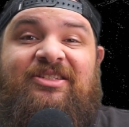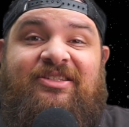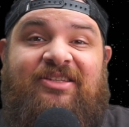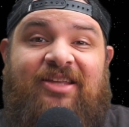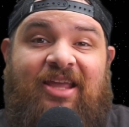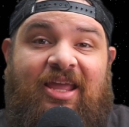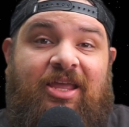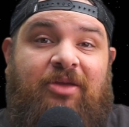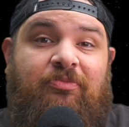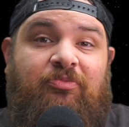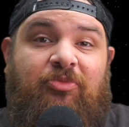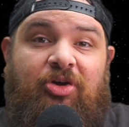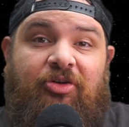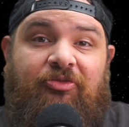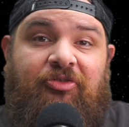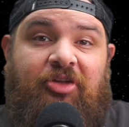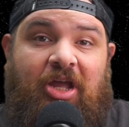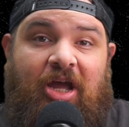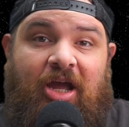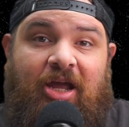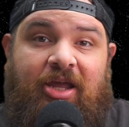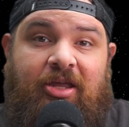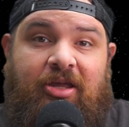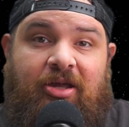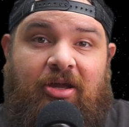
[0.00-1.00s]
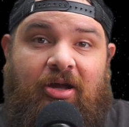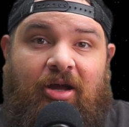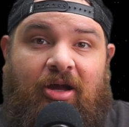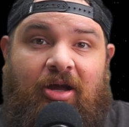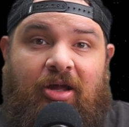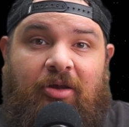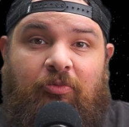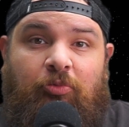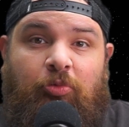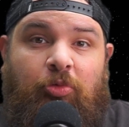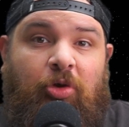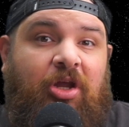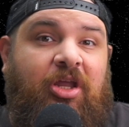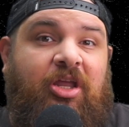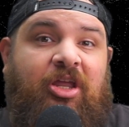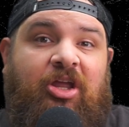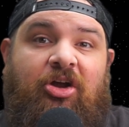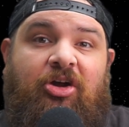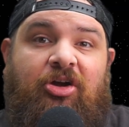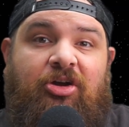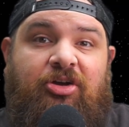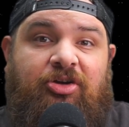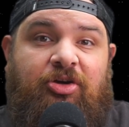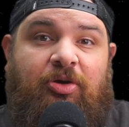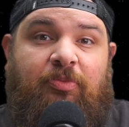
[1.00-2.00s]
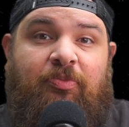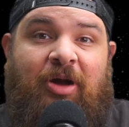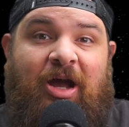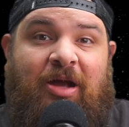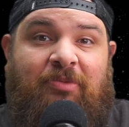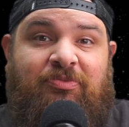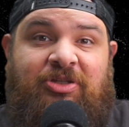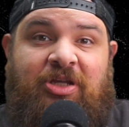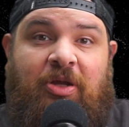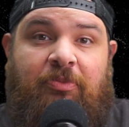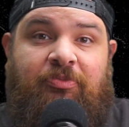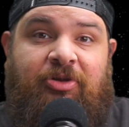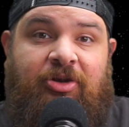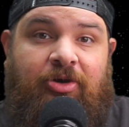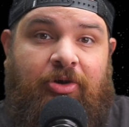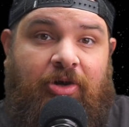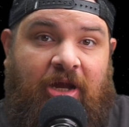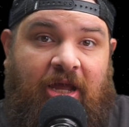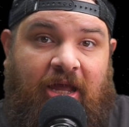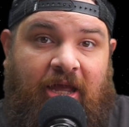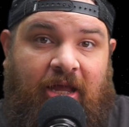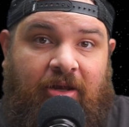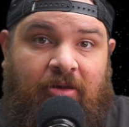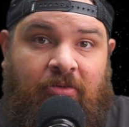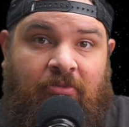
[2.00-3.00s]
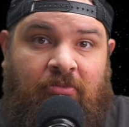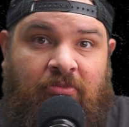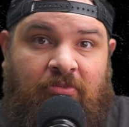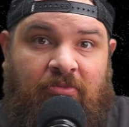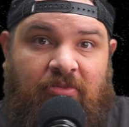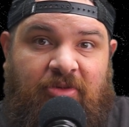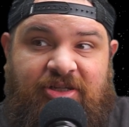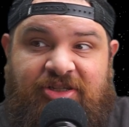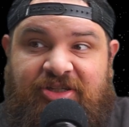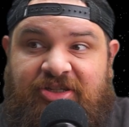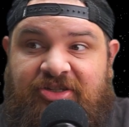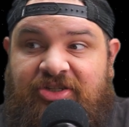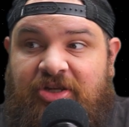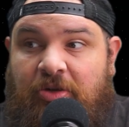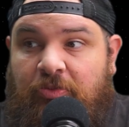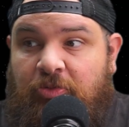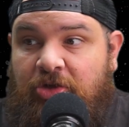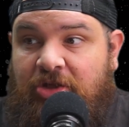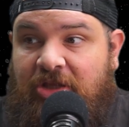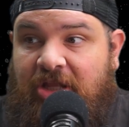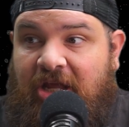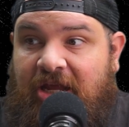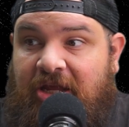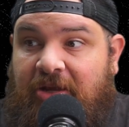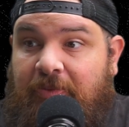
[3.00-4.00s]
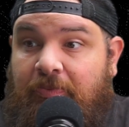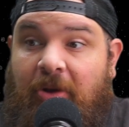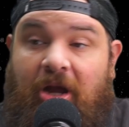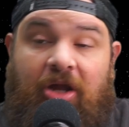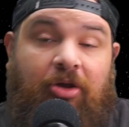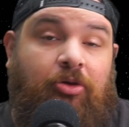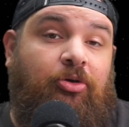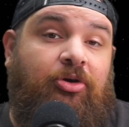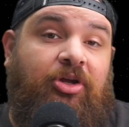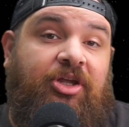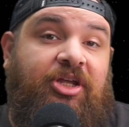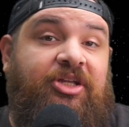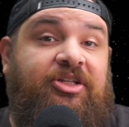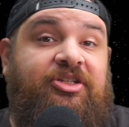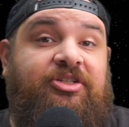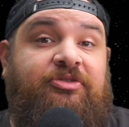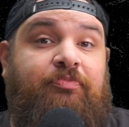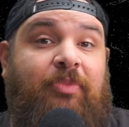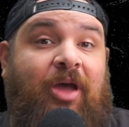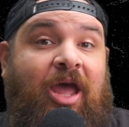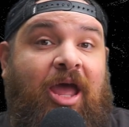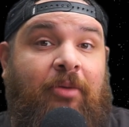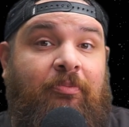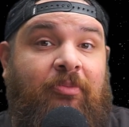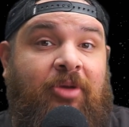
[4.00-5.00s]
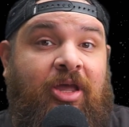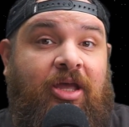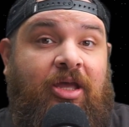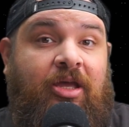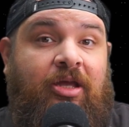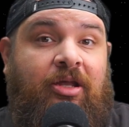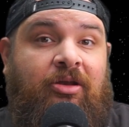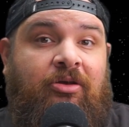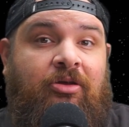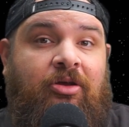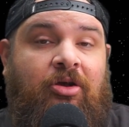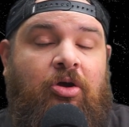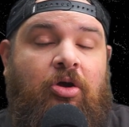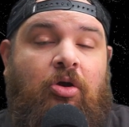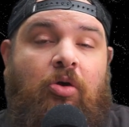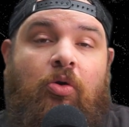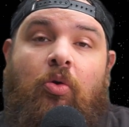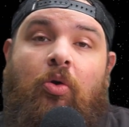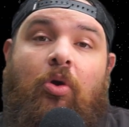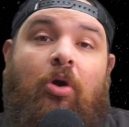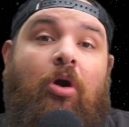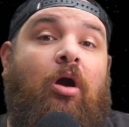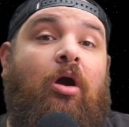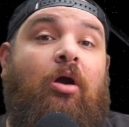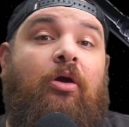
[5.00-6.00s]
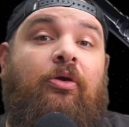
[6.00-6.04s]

say movie icon, what character pops up in your head? Is it someone like Michael Keaton's Batman or